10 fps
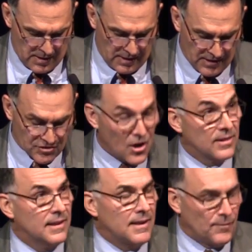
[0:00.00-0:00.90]
He is
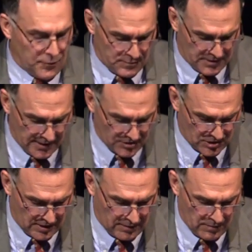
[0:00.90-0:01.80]
on leave from
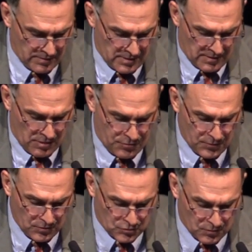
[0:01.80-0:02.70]
teaching
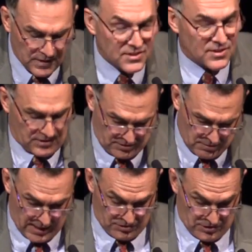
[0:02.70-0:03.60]
through 26,
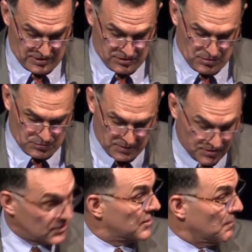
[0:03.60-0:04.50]
actually says through
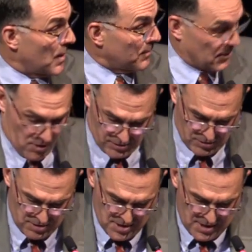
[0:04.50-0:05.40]
2016, probably
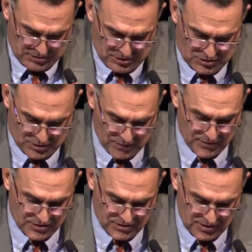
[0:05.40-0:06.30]
longer, to serve
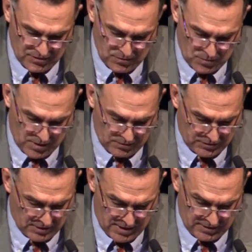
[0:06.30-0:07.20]
as senior water
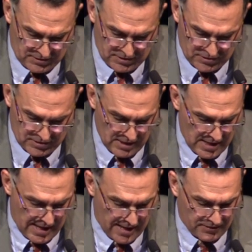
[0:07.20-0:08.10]
scientist
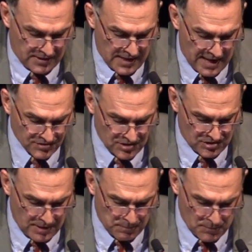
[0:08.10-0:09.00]
at the NASA
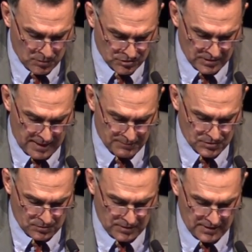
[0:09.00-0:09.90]
Jet Propulsion
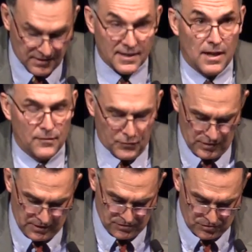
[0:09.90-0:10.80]
Laboratory at the
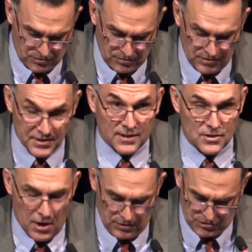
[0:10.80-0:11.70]
California Institute of
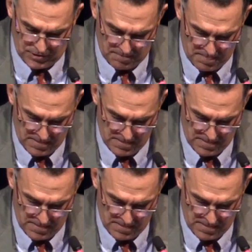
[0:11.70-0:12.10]
Technology.